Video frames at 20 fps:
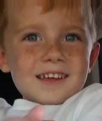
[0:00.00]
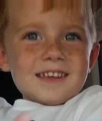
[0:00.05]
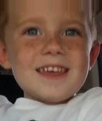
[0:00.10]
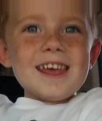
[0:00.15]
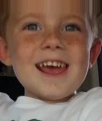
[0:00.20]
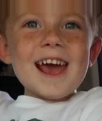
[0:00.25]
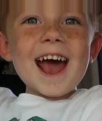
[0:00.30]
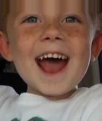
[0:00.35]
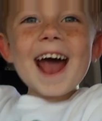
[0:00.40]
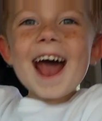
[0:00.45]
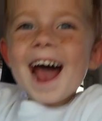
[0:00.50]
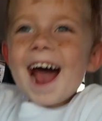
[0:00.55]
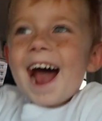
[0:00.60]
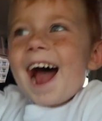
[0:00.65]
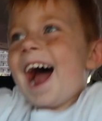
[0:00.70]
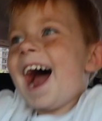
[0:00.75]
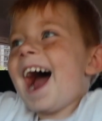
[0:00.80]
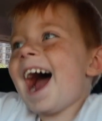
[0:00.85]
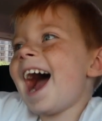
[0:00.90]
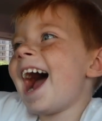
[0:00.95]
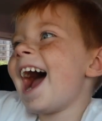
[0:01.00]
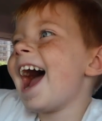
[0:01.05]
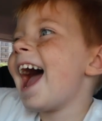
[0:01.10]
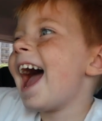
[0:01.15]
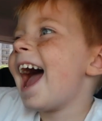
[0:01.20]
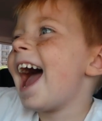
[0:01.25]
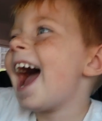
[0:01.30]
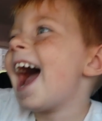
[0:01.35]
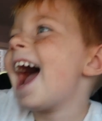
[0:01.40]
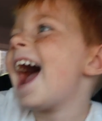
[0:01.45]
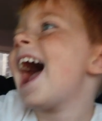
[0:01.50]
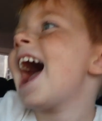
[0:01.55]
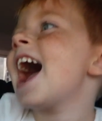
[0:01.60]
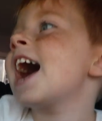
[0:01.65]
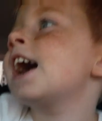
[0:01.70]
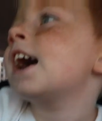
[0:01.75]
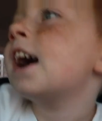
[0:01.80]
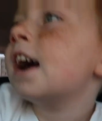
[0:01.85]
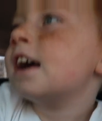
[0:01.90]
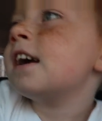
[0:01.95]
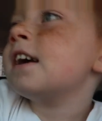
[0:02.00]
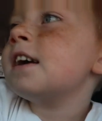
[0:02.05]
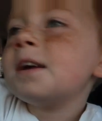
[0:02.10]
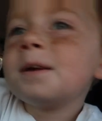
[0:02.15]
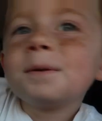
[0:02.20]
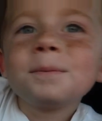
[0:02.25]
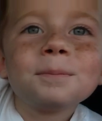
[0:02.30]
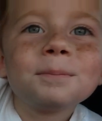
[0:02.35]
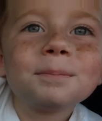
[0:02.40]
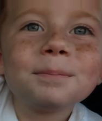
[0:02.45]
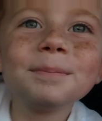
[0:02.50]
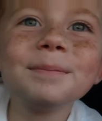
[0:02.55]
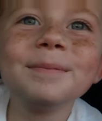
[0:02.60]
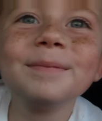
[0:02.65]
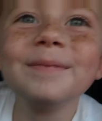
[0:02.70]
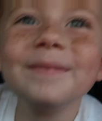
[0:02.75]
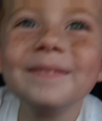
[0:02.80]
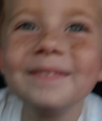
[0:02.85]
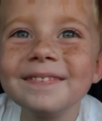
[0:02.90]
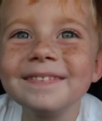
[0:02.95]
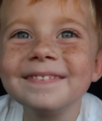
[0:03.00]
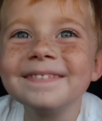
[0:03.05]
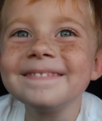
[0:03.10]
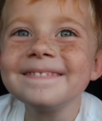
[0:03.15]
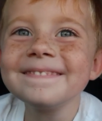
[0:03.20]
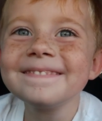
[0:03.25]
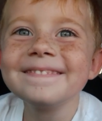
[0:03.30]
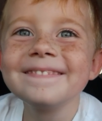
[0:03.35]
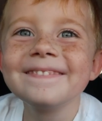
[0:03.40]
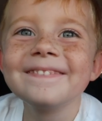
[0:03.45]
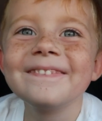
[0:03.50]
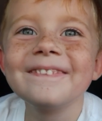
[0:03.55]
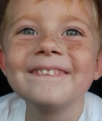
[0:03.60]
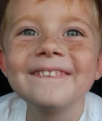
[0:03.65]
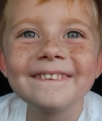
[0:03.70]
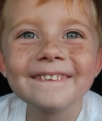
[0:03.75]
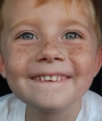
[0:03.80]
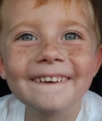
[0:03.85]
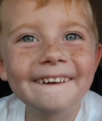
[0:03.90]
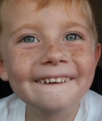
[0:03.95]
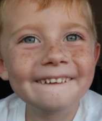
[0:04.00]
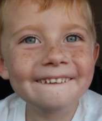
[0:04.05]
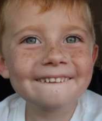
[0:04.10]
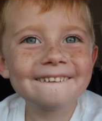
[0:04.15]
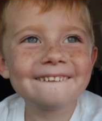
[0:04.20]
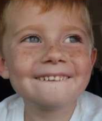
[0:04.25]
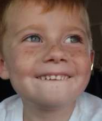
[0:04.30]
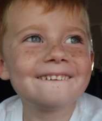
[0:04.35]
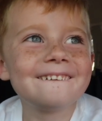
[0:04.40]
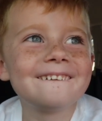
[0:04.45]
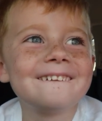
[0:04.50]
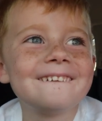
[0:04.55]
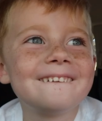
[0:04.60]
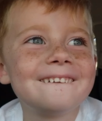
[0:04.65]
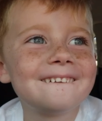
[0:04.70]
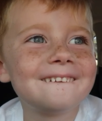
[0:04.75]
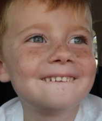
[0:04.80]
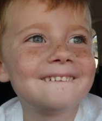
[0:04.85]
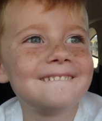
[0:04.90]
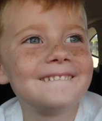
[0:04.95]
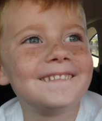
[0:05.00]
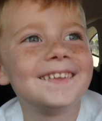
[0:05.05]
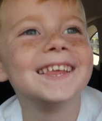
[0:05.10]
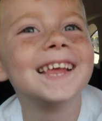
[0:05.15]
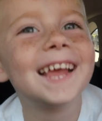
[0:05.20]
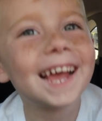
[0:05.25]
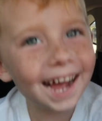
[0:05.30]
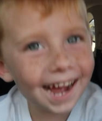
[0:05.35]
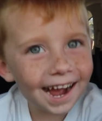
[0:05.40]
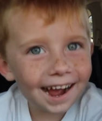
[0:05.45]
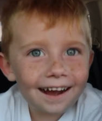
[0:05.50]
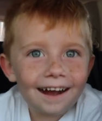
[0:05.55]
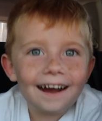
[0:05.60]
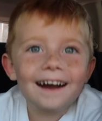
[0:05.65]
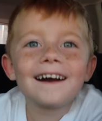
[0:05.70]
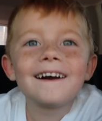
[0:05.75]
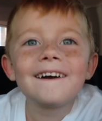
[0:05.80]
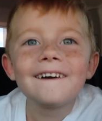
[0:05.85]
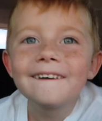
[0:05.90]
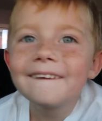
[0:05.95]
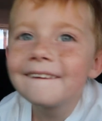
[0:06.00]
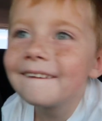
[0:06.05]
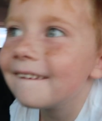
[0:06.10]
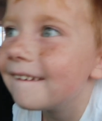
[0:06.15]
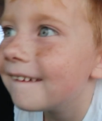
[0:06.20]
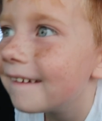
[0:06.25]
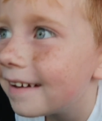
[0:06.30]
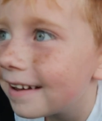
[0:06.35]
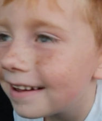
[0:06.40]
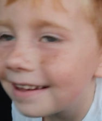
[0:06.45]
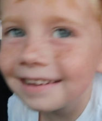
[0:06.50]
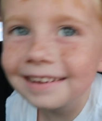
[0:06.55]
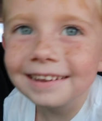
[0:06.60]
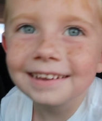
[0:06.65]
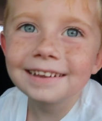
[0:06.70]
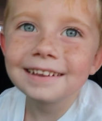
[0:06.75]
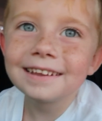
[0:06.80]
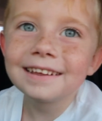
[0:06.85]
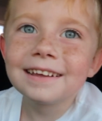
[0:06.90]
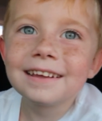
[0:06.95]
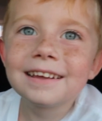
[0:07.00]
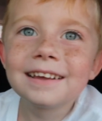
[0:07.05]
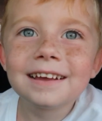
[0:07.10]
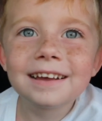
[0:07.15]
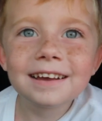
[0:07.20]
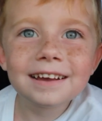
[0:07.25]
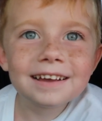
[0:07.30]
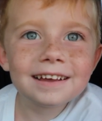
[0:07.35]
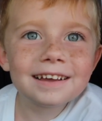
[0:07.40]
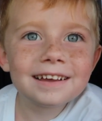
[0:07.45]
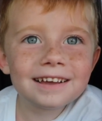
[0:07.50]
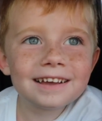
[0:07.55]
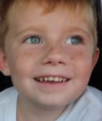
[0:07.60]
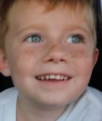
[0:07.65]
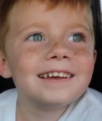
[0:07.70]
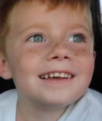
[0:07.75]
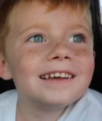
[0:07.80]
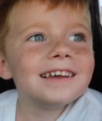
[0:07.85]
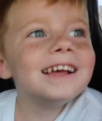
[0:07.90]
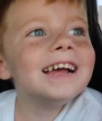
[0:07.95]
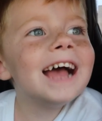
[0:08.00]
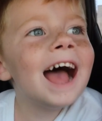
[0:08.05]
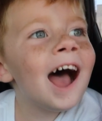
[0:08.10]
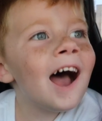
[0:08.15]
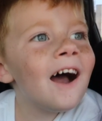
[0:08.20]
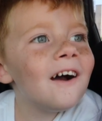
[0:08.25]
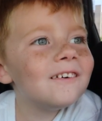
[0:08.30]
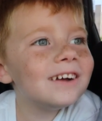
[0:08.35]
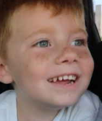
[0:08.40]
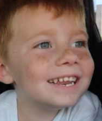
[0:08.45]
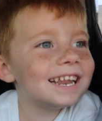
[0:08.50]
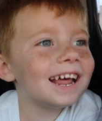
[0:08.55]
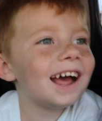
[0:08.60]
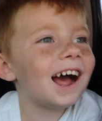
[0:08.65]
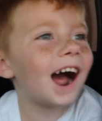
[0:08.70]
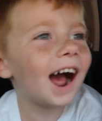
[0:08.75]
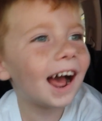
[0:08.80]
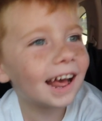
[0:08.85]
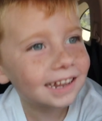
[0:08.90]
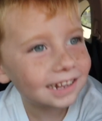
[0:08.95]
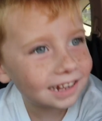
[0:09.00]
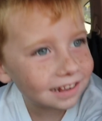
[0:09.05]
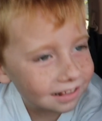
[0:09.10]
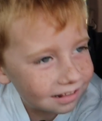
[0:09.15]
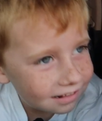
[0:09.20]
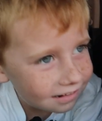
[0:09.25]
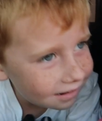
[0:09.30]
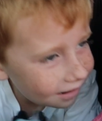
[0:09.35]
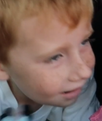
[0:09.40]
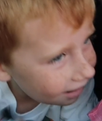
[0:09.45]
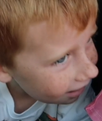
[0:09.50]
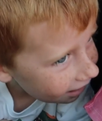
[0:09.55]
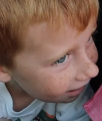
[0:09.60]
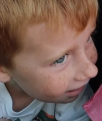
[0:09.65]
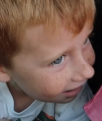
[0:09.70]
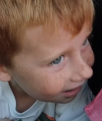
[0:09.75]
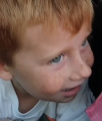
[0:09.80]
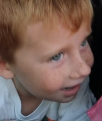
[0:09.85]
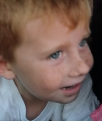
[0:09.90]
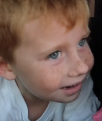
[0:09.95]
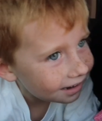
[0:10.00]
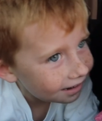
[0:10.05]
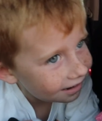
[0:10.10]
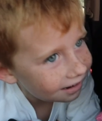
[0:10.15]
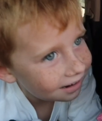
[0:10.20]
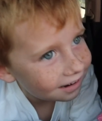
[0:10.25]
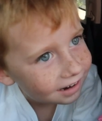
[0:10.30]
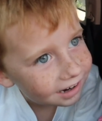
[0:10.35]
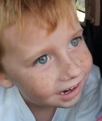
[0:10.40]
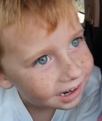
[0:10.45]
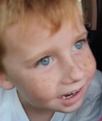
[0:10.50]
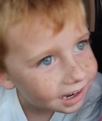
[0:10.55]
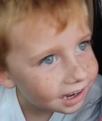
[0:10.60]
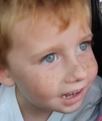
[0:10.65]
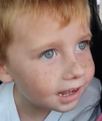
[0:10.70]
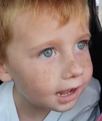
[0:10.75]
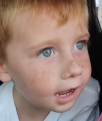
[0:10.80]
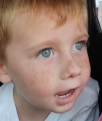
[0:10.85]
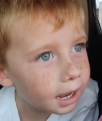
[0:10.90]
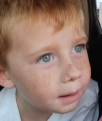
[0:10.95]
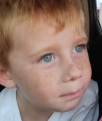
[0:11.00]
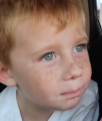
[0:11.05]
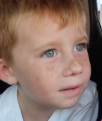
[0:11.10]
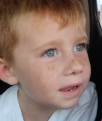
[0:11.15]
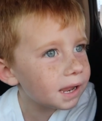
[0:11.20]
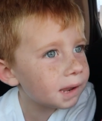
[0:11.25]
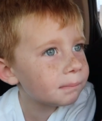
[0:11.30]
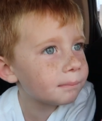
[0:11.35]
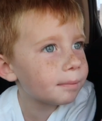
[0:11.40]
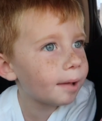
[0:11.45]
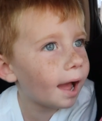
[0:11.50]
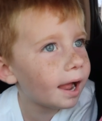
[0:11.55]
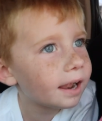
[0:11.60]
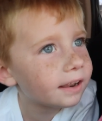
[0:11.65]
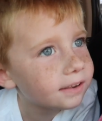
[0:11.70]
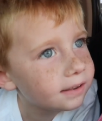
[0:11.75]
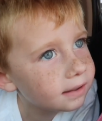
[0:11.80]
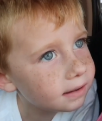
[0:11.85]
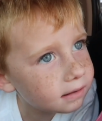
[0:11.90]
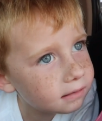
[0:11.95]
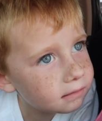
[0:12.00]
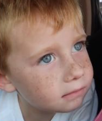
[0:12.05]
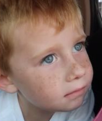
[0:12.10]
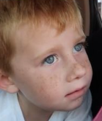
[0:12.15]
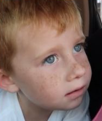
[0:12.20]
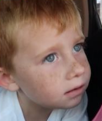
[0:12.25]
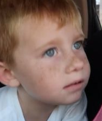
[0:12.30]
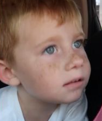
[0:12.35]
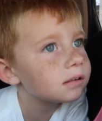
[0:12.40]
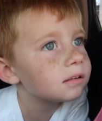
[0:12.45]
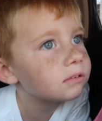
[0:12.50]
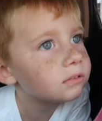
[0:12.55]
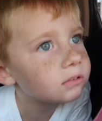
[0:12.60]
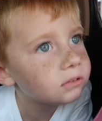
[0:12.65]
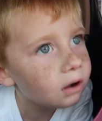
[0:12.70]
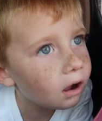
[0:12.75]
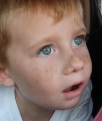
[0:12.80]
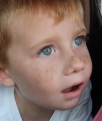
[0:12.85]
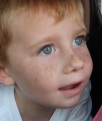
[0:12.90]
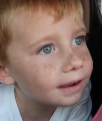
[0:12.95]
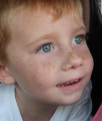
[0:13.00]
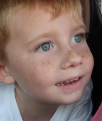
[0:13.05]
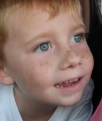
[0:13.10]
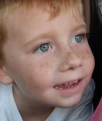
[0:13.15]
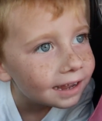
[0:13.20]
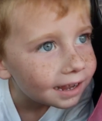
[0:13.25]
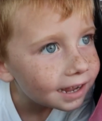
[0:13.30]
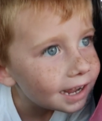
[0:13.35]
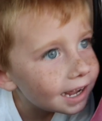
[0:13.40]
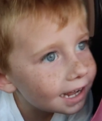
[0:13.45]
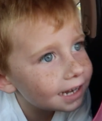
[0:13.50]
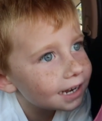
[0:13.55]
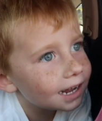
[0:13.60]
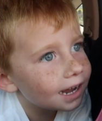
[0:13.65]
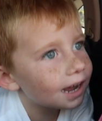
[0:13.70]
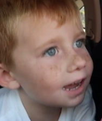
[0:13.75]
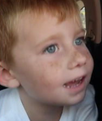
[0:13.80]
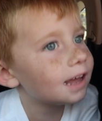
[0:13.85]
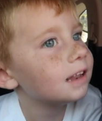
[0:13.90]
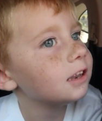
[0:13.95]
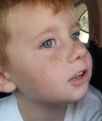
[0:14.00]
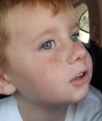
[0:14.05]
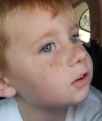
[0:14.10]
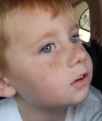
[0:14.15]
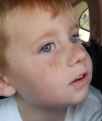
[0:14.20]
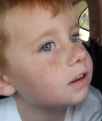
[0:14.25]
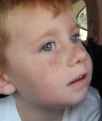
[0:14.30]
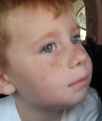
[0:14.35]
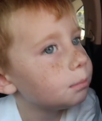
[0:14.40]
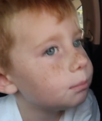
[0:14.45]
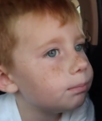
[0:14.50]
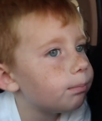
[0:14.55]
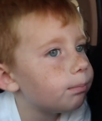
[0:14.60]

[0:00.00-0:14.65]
Yeah. Yeah, did you have fun? Mm-hmm. Did you learn anything exciting? Yeah. You did? Tell me, tell me. Wait, I just learned a beanbag song, and, and you can